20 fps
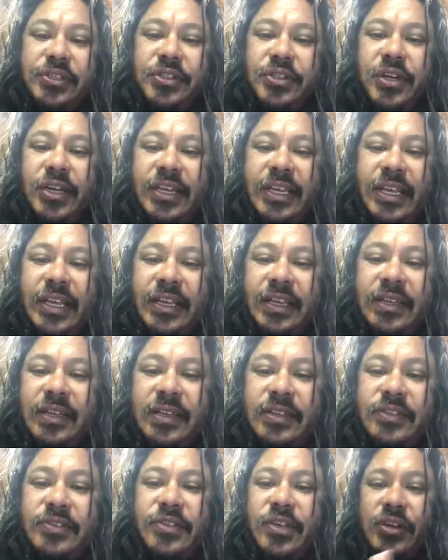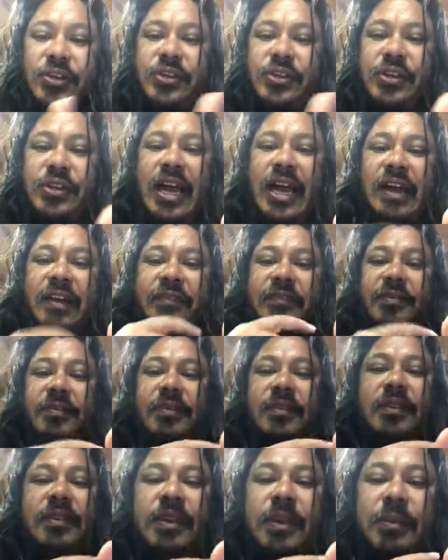cooking. So you have
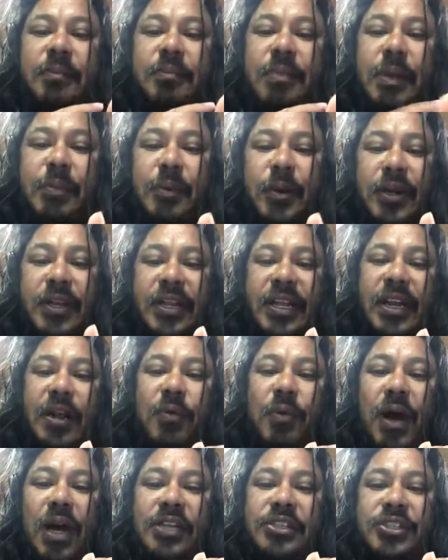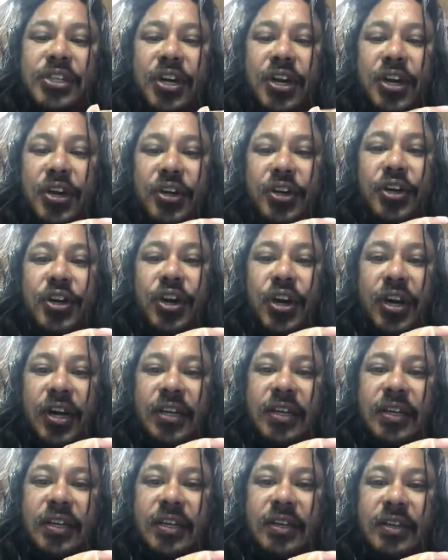people are going to watch her cook,
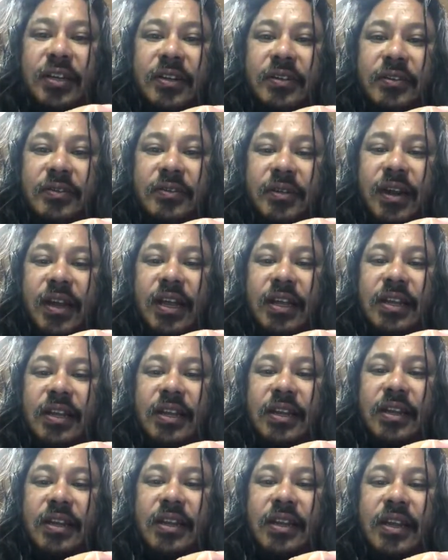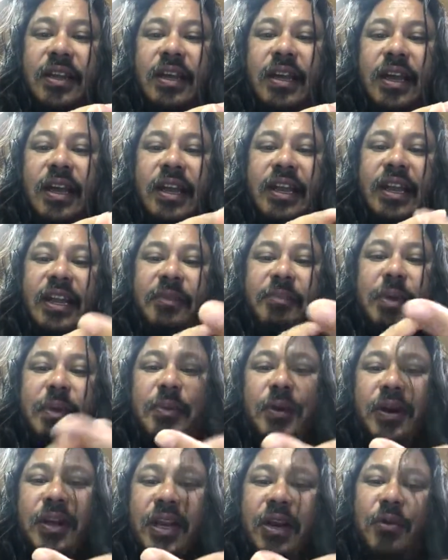right? And then
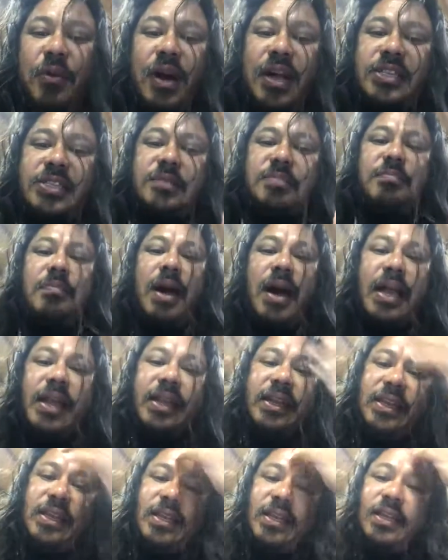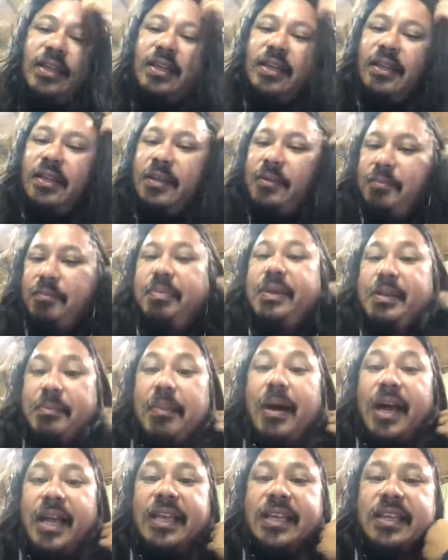people are going to watch Mike be
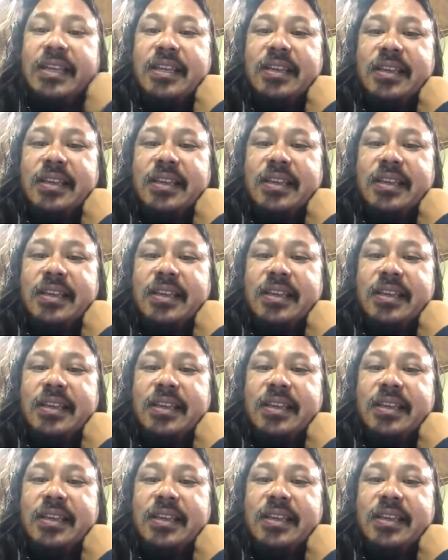Mike.